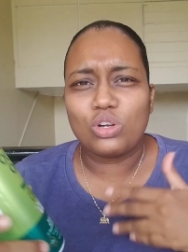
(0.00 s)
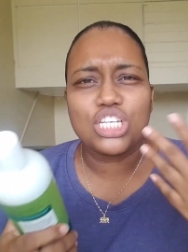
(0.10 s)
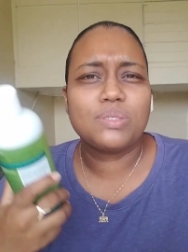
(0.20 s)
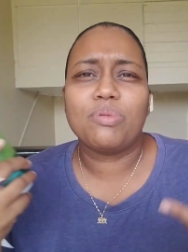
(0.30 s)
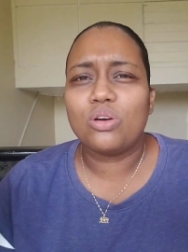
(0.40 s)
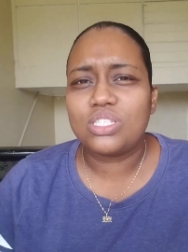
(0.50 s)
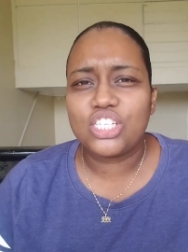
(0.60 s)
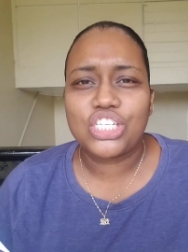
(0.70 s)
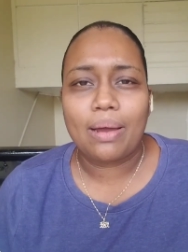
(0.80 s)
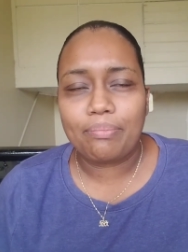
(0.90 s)
or just browse
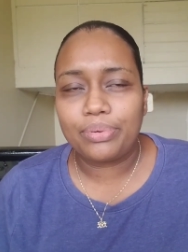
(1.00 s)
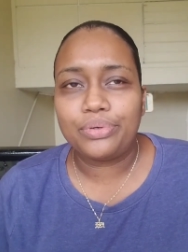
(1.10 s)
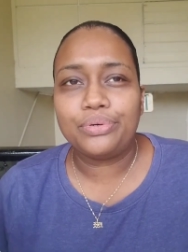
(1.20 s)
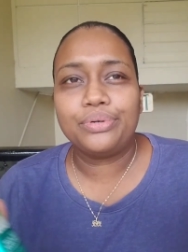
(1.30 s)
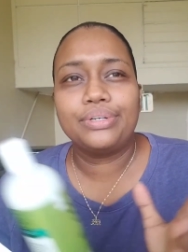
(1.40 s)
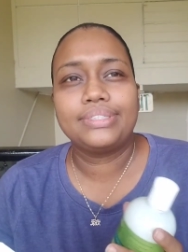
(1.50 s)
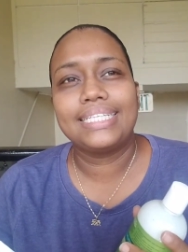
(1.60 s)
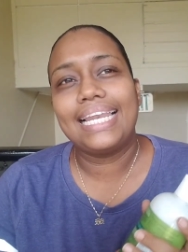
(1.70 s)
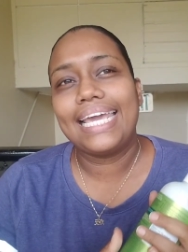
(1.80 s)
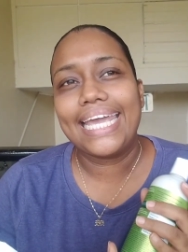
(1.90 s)
the shampoo
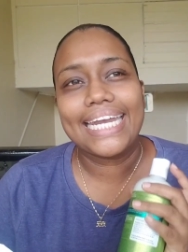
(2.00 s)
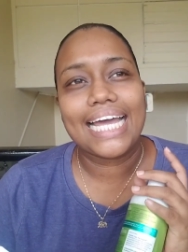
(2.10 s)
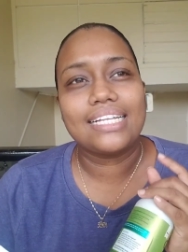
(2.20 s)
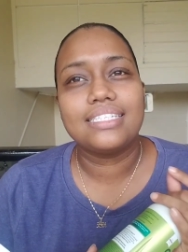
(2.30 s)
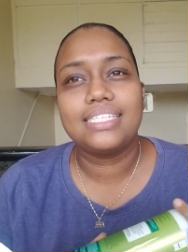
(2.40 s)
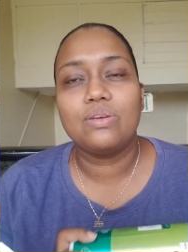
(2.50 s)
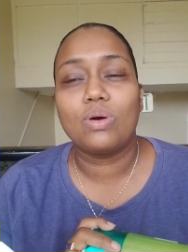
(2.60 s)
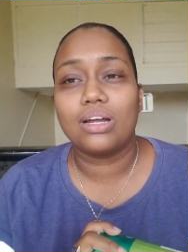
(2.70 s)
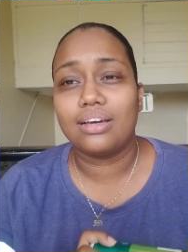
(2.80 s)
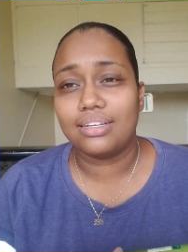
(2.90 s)
lane and see
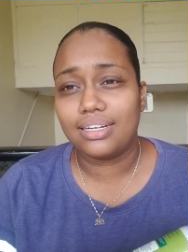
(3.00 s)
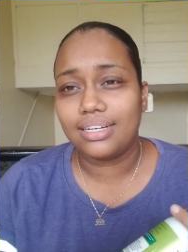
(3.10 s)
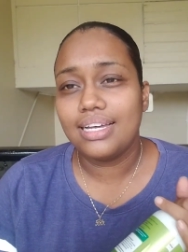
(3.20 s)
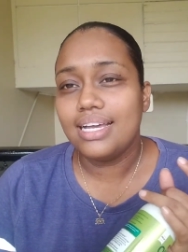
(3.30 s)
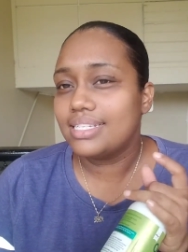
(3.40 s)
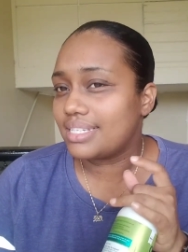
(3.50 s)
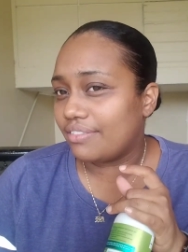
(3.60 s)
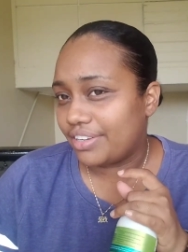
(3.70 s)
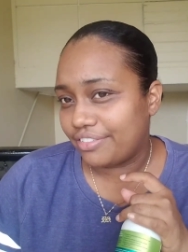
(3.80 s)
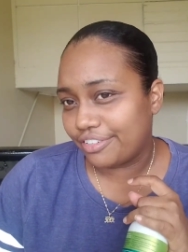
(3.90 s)
what other
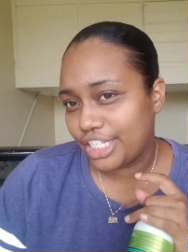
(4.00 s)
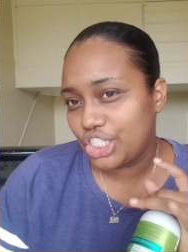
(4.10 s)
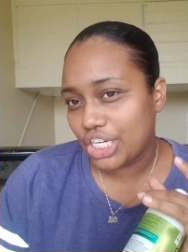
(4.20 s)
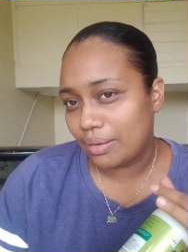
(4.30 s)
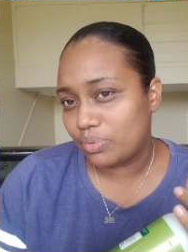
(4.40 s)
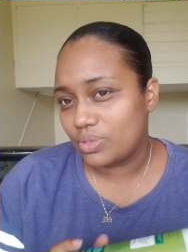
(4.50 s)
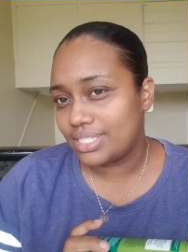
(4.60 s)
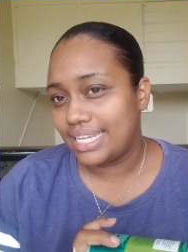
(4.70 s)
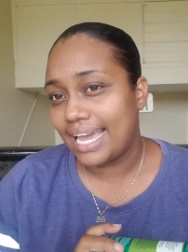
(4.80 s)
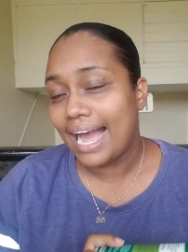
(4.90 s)
sulfate free
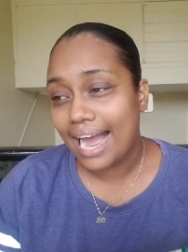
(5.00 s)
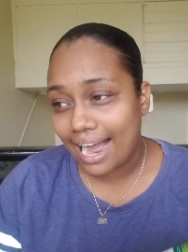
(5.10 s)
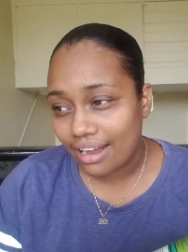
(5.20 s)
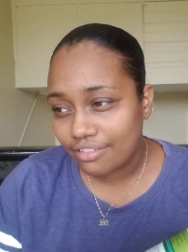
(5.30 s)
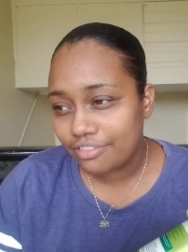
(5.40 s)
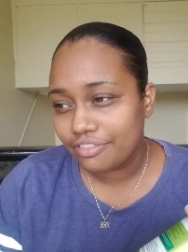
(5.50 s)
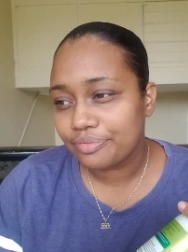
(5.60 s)
shampoos they have